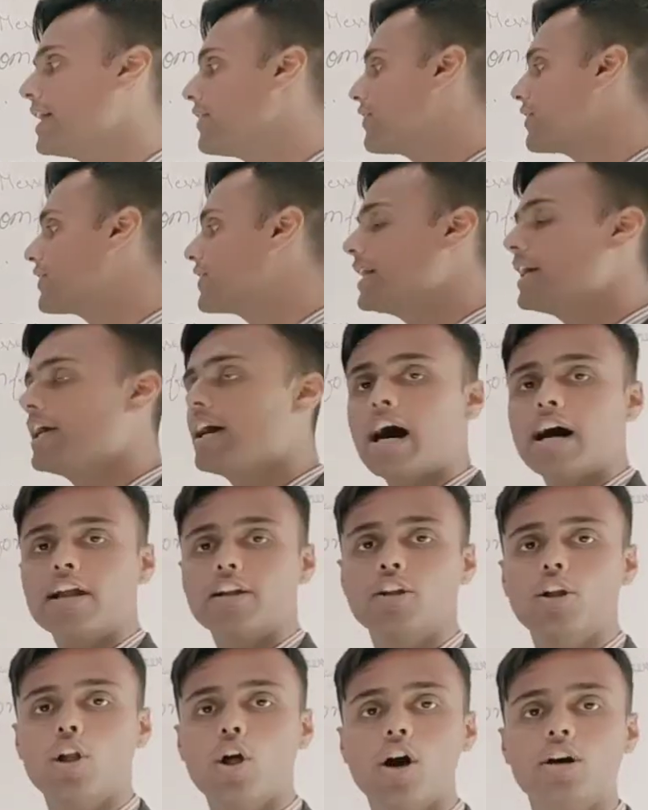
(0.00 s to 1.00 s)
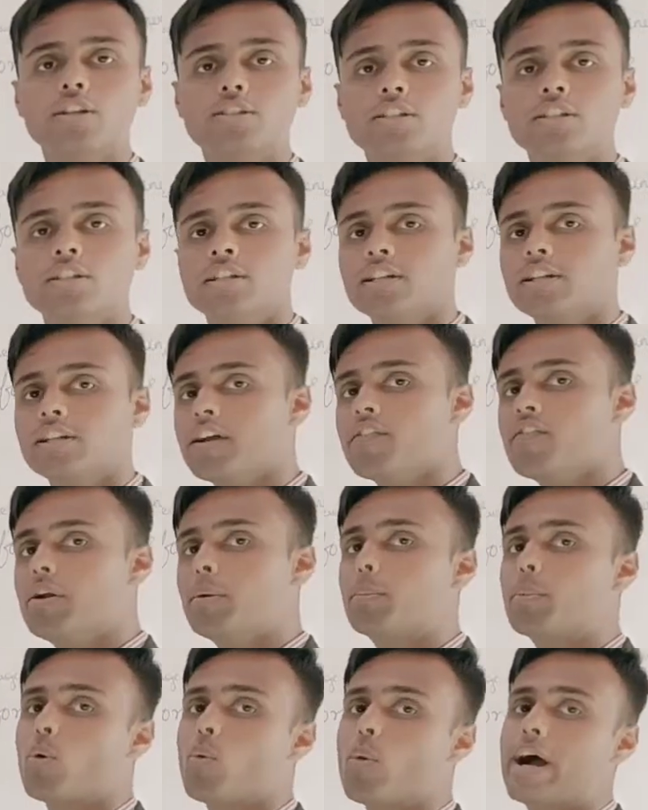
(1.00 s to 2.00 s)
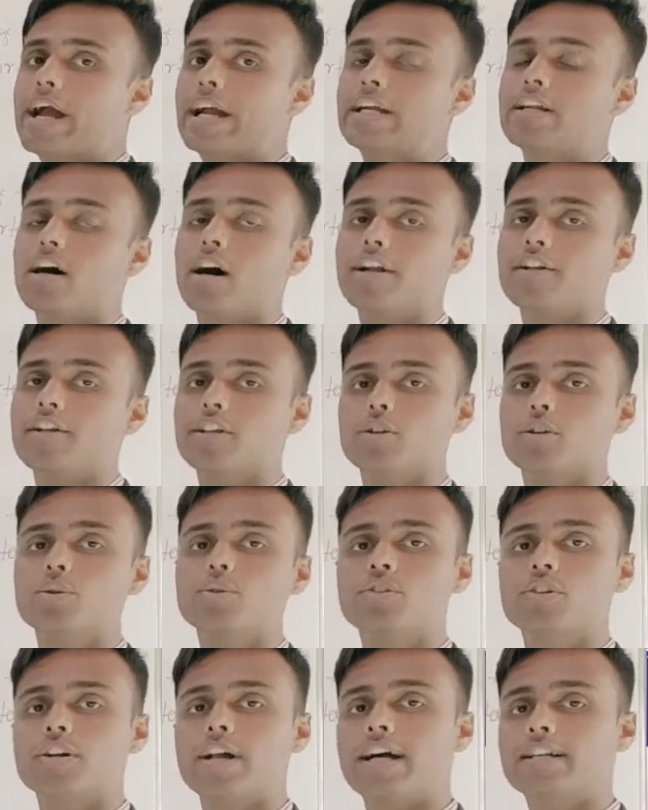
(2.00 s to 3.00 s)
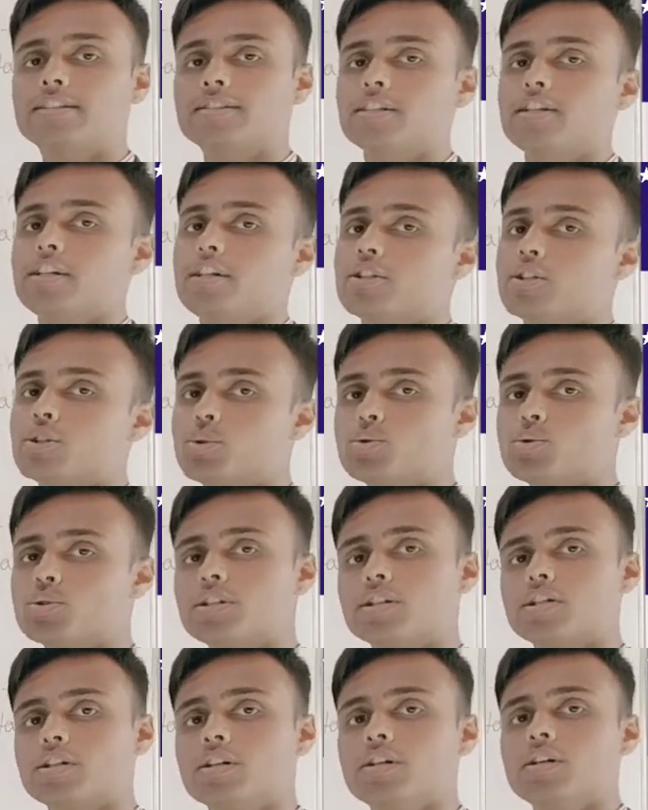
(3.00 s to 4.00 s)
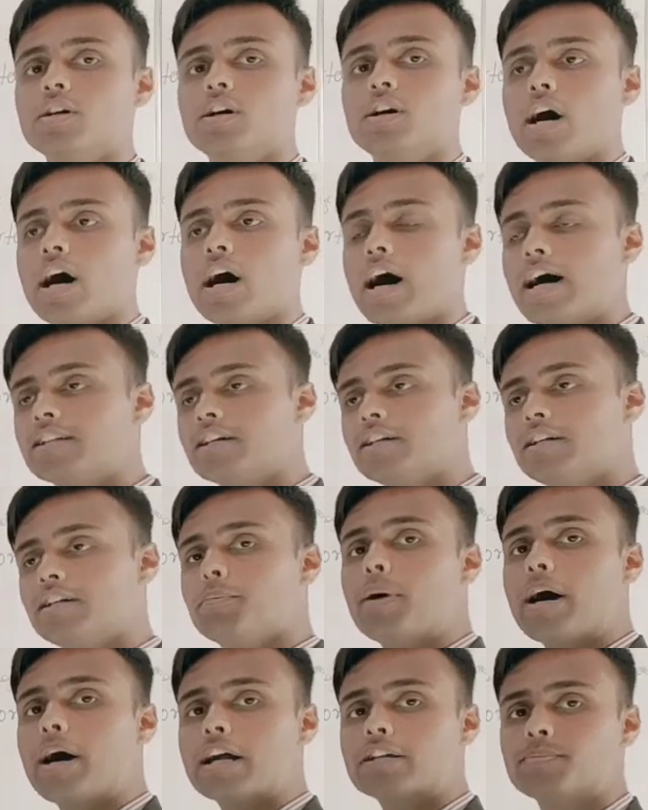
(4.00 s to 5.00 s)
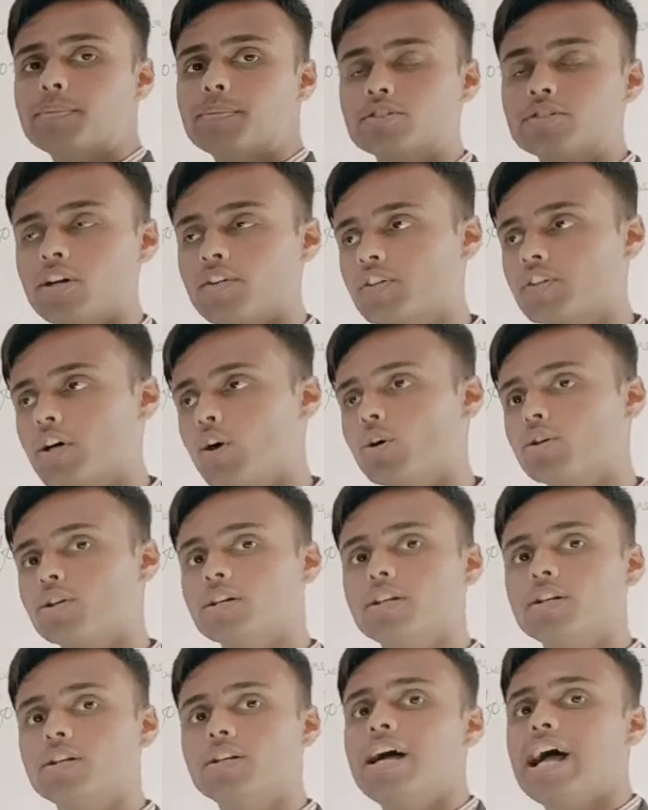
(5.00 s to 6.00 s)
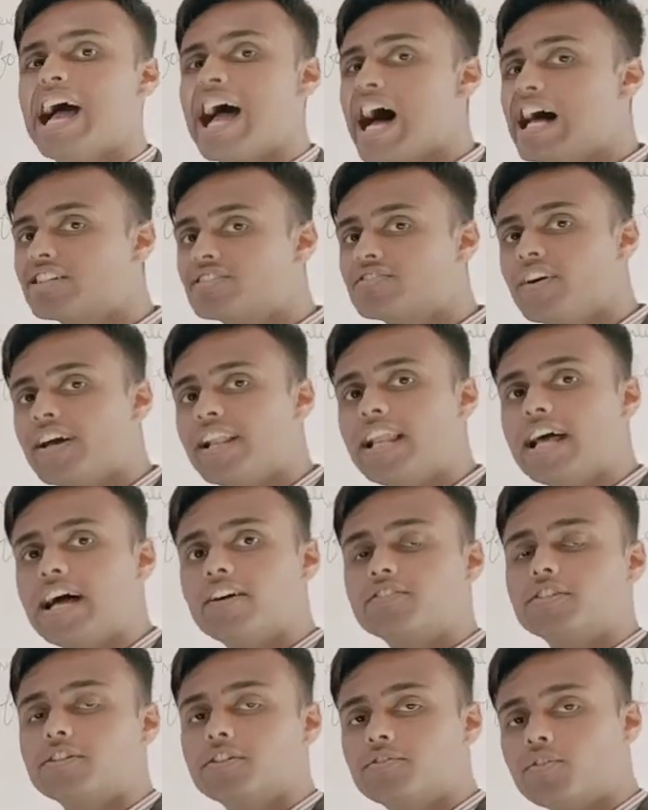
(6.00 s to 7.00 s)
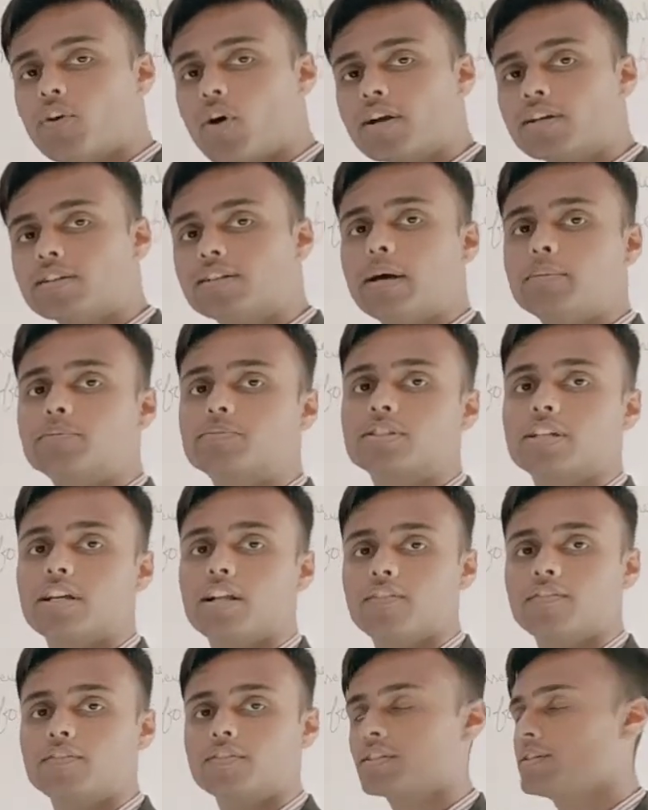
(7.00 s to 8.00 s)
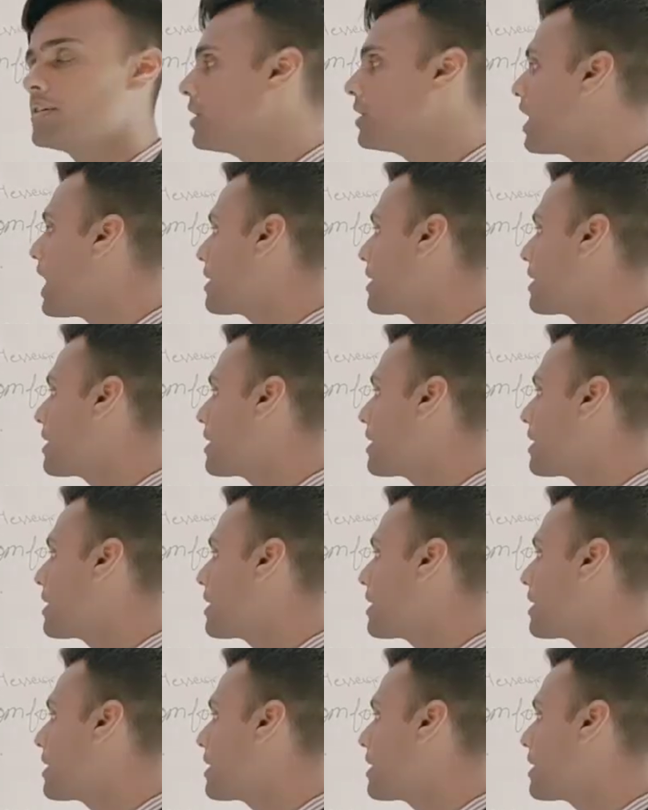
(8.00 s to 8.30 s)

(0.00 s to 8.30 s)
If they are lost, they will provide a new dress to the other departments of the hotel as well as for themselves.